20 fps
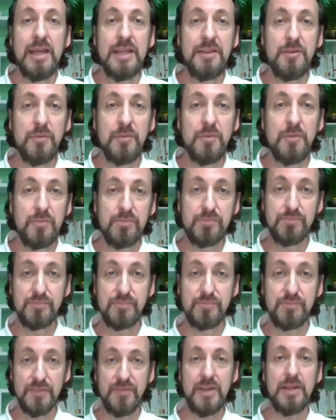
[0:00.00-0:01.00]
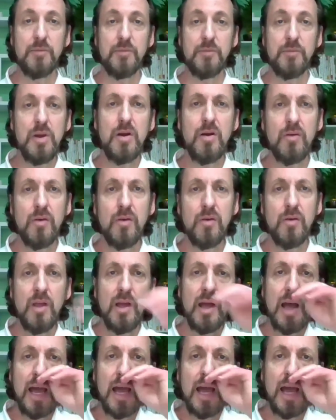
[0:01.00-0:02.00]
and you defend it, well,
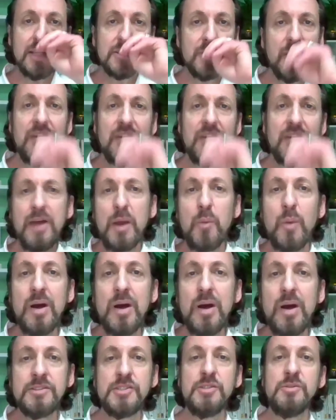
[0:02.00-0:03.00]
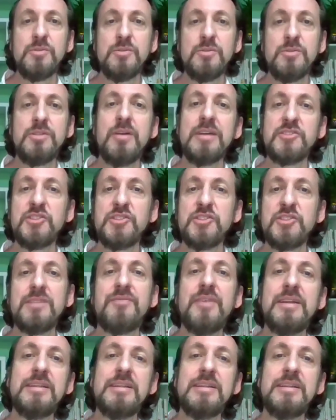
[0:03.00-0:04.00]
I can swear if I want to, you're actually
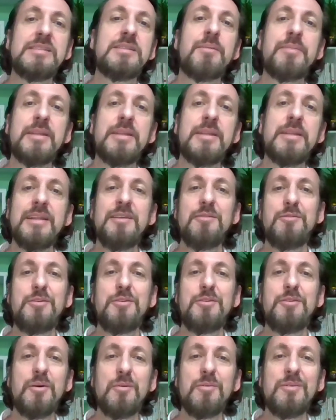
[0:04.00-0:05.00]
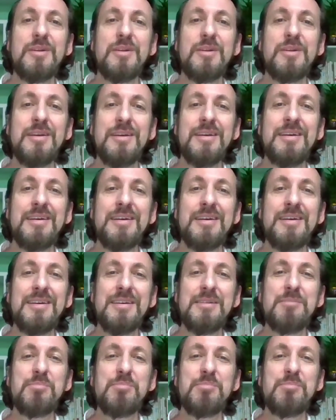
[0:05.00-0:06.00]
defending something that you don't
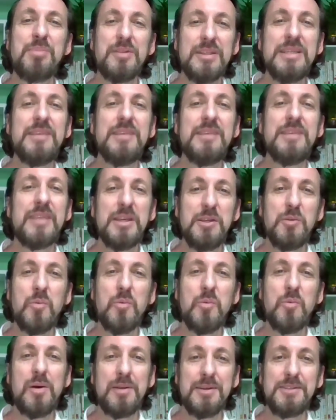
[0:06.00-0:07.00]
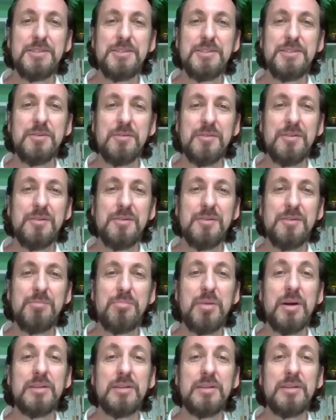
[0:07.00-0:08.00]
believe that you want to do.
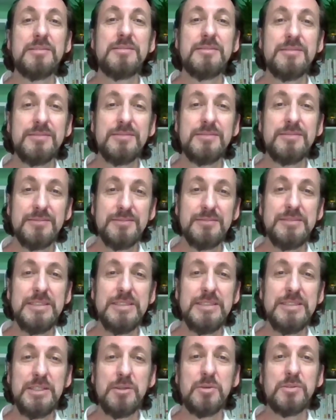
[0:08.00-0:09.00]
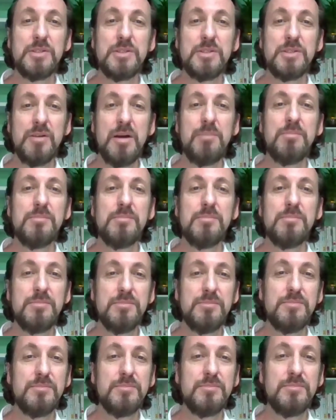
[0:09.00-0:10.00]
But egos are up,
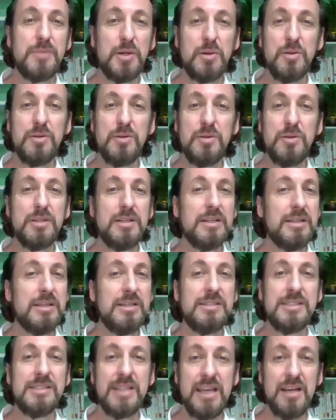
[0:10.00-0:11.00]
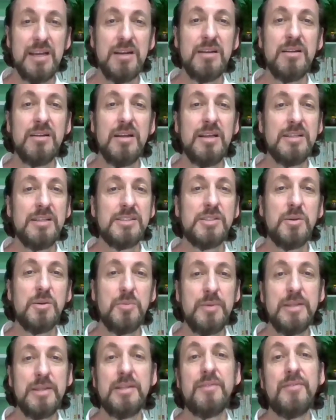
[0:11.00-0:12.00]
hurt is there, and so
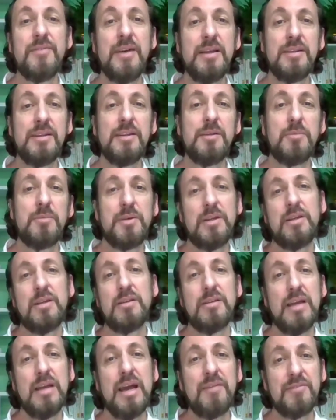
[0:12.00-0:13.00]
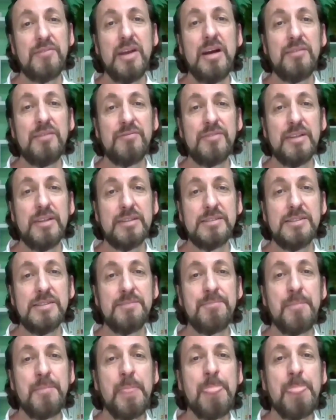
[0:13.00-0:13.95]
we defend and we have conflict.